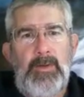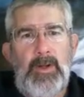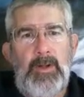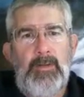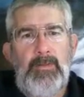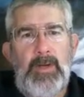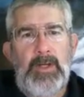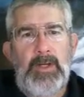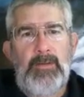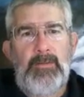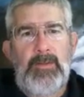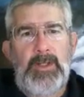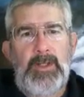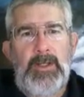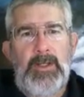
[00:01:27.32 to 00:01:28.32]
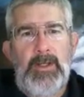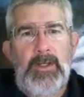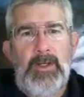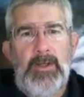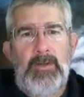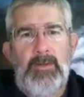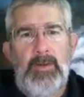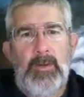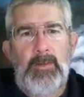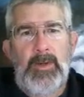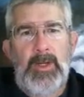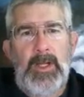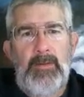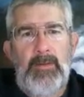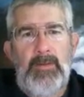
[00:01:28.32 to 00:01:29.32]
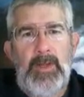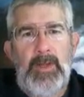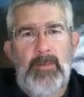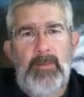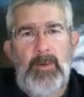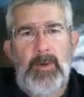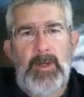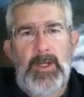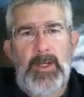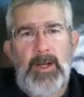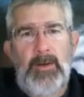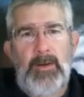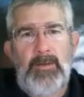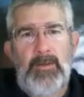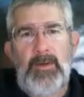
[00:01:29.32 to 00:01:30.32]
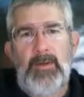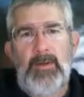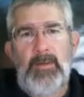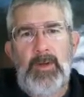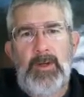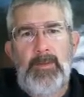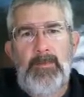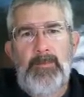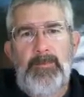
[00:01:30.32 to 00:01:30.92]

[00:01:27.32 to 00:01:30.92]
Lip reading: Call it vector v. So I'm going to have that pointing out this way.